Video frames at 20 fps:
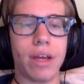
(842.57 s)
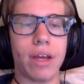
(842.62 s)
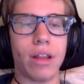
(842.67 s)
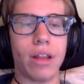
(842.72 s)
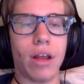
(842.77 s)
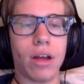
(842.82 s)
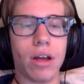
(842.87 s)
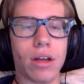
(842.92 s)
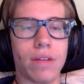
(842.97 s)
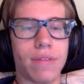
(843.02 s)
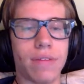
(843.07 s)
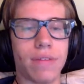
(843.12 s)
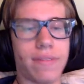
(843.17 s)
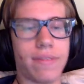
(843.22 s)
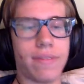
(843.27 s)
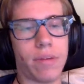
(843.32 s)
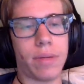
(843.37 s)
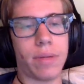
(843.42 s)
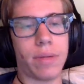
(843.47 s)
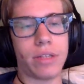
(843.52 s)
lot of
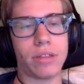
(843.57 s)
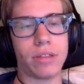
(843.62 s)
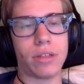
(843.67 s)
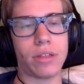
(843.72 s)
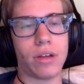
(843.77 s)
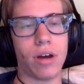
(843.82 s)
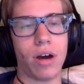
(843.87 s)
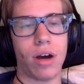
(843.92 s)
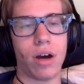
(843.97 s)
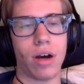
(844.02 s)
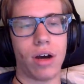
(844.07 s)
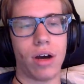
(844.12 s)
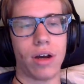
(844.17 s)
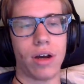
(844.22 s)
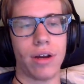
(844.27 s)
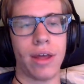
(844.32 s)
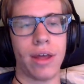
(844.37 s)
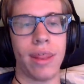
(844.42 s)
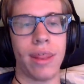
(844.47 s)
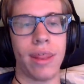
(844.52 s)
information
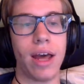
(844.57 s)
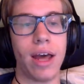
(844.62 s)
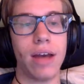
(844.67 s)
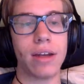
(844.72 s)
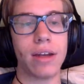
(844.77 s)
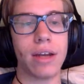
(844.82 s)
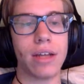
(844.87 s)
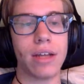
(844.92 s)
on that